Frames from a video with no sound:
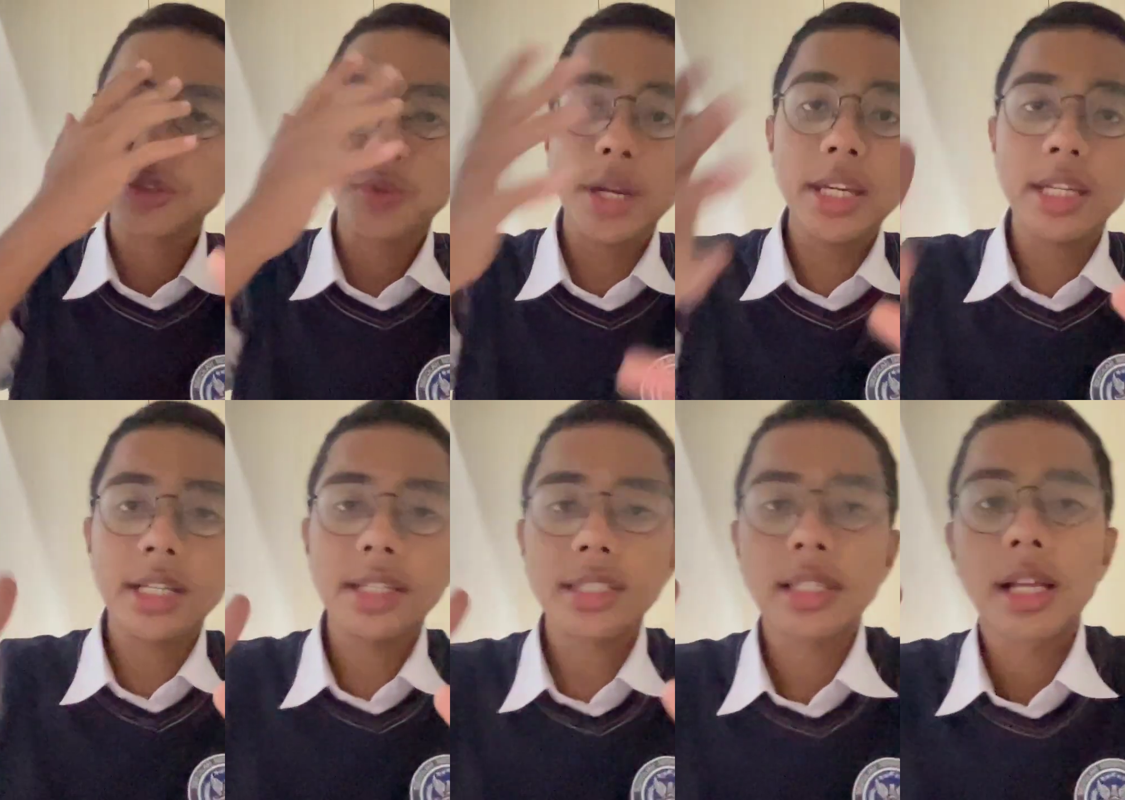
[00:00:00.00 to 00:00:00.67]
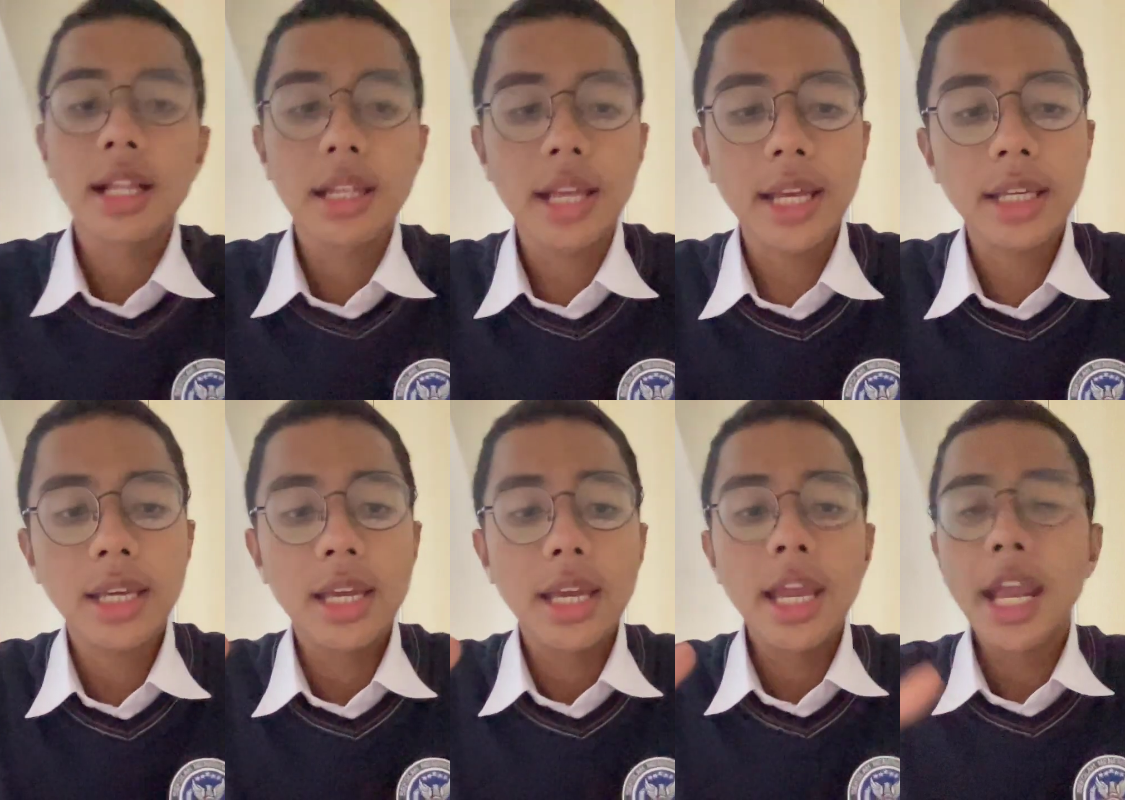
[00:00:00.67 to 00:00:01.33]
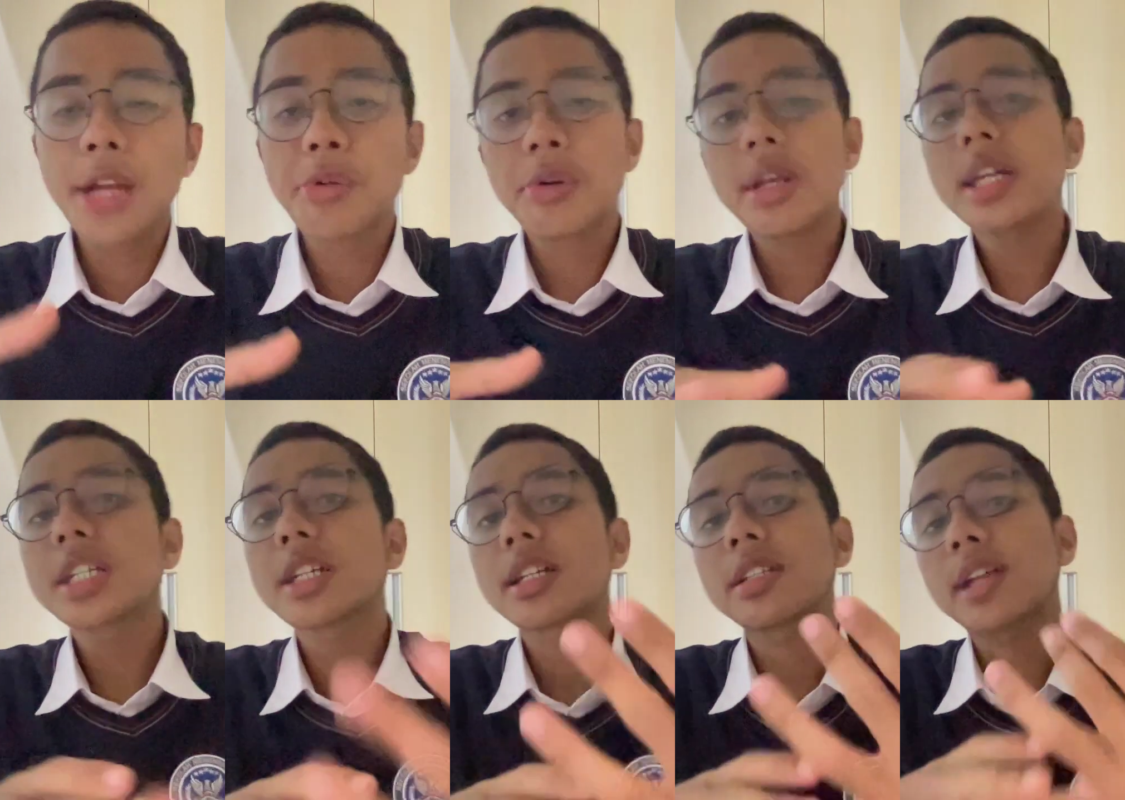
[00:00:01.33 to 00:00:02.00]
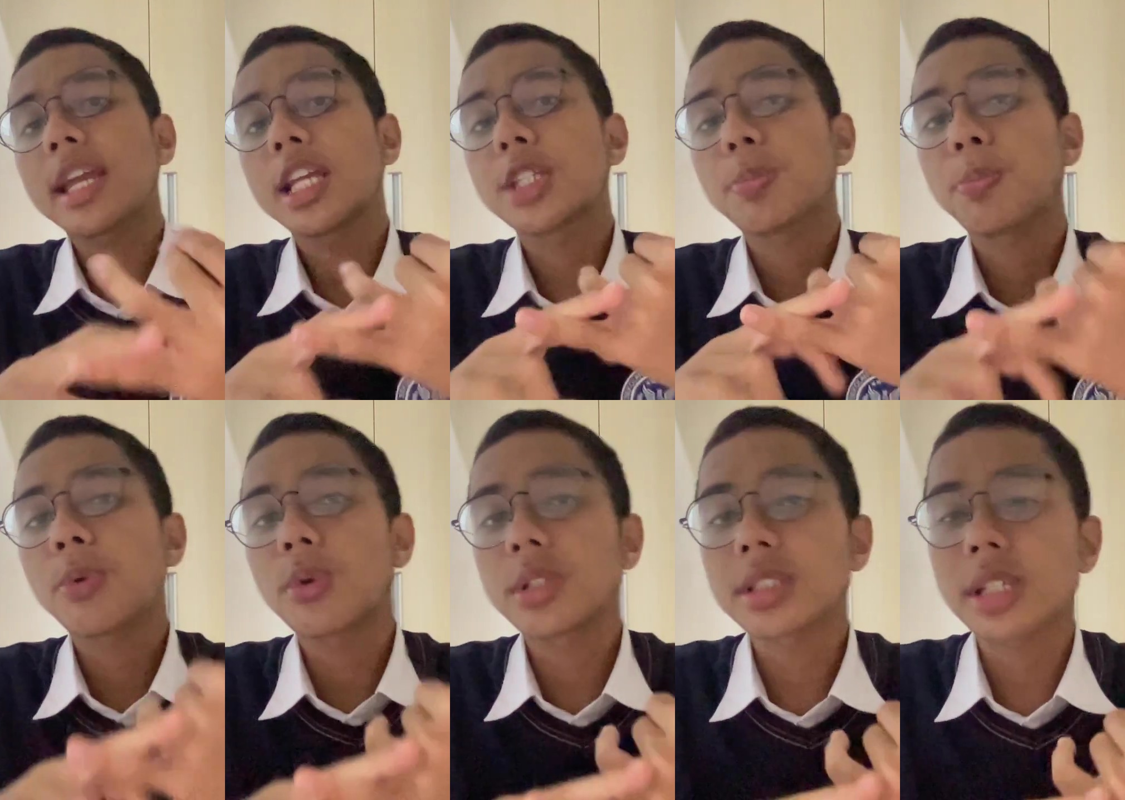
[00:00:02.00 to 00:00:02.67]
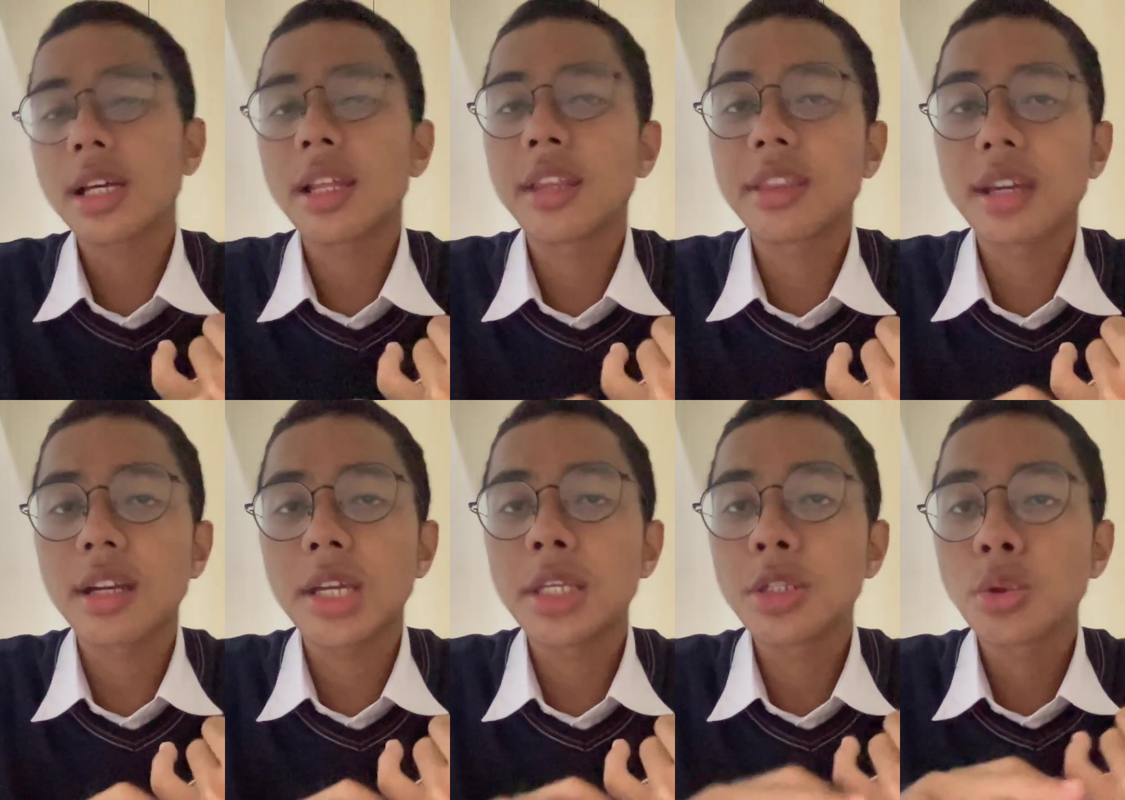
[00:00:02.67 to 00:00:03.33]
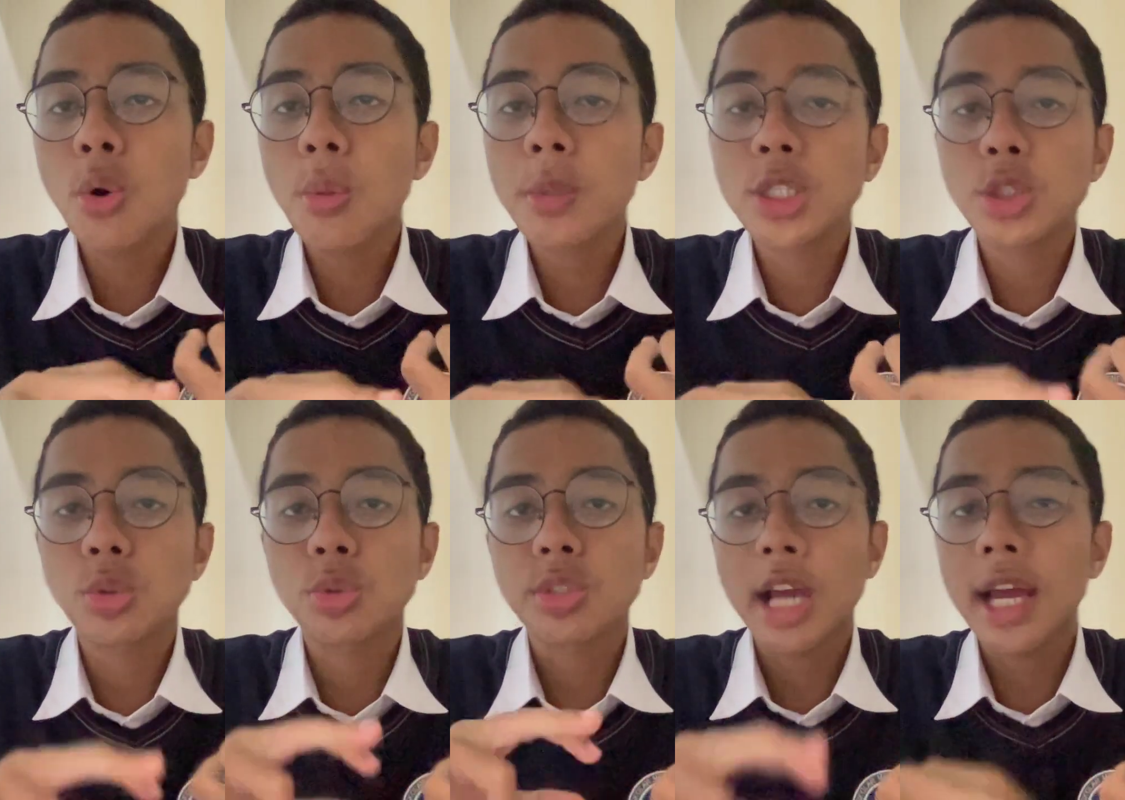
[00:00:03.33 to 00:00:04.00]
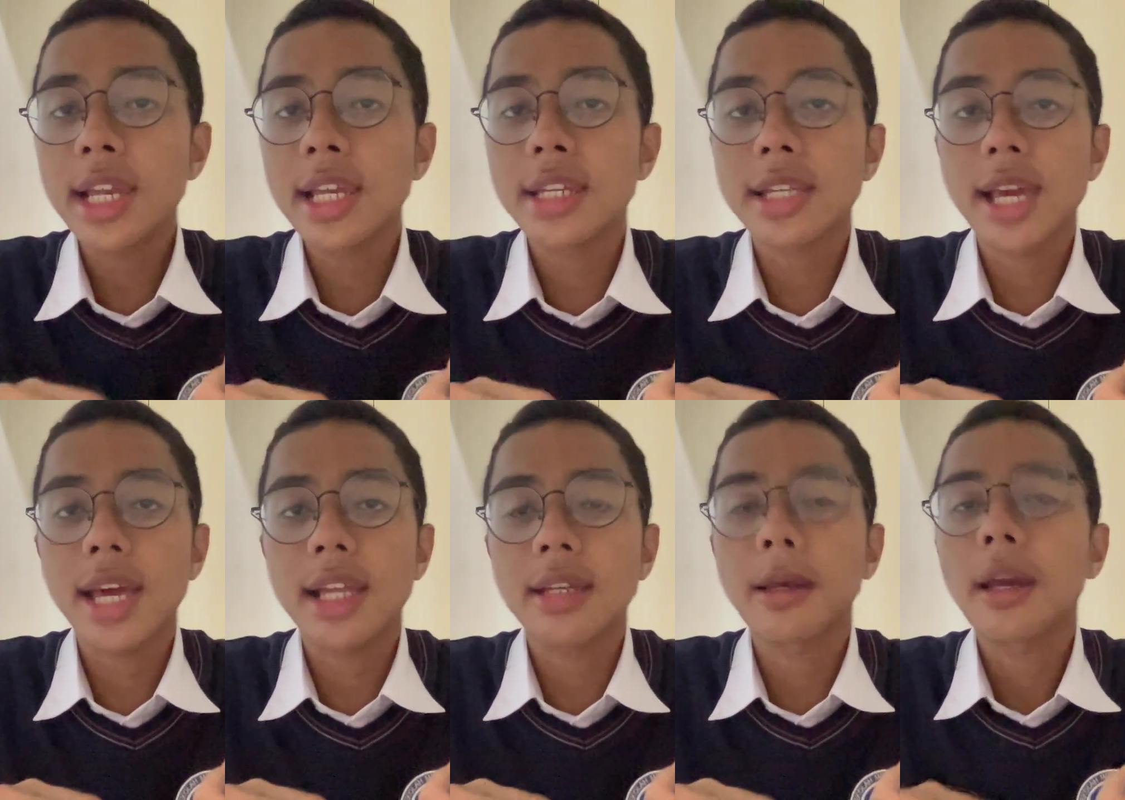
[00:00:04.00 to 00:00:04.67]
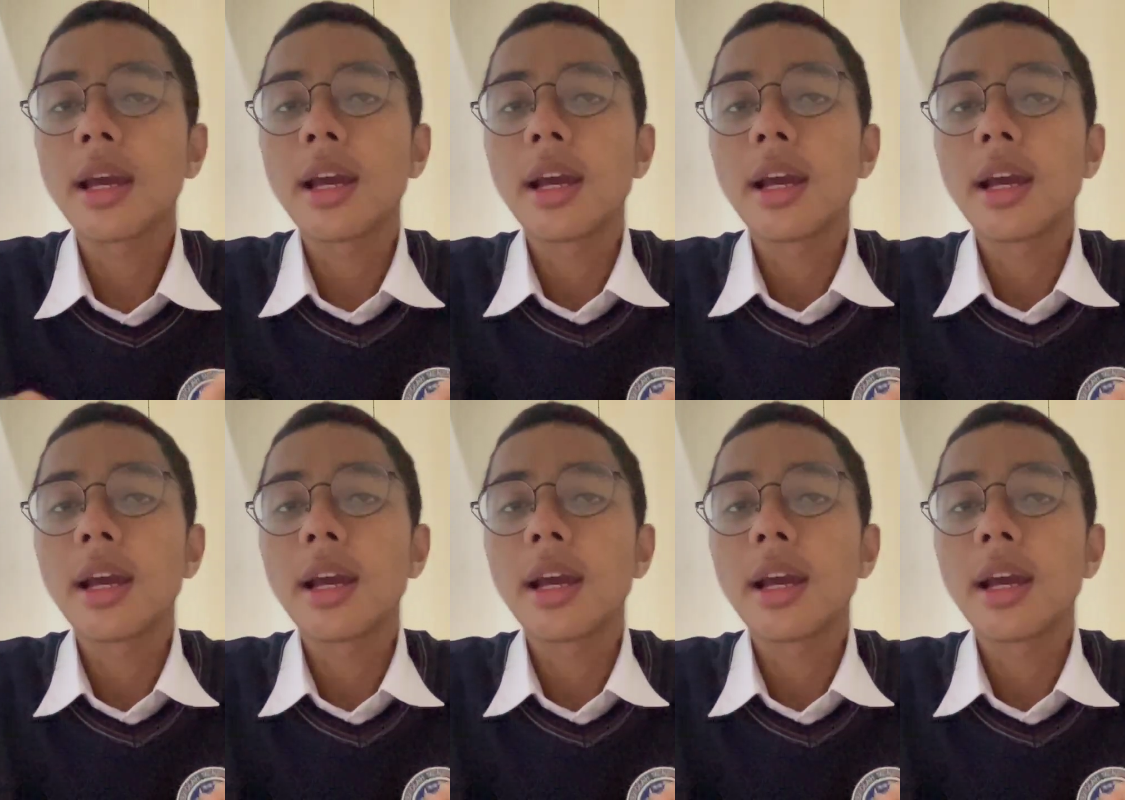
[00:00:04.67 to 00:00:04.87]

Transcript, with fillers: tradings like Indonesian export their indomies to Thailand and